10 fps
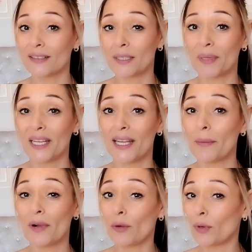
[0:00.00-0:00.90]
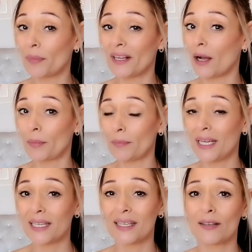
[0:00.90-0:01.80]
down to B&M, I would pick up
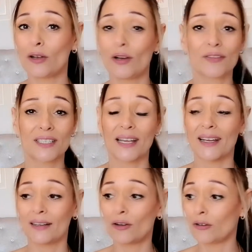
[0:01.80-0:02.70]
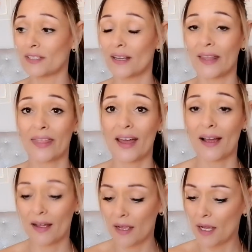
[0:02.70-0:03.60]
minky cloths and cloths like
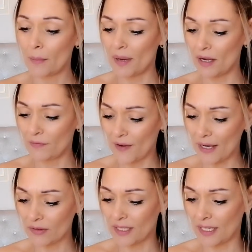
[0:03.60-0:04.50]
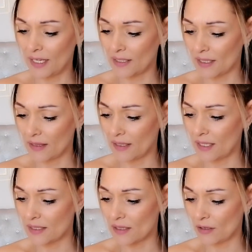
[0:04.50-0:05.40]
that, but I found these, and
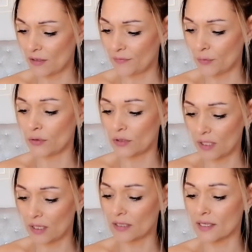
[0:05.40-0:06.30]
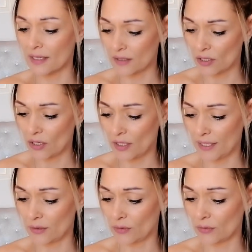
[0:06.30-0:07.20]
these are for glass and
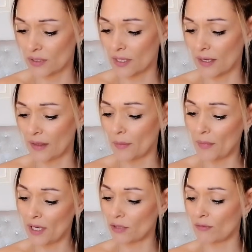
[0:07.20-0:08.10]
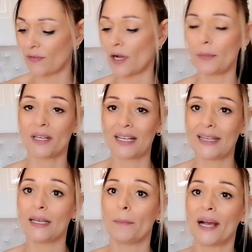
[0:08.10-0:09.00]
tiles, and the microfiber
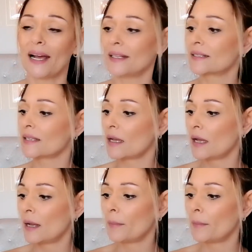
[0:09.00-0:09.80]
cleaning pads,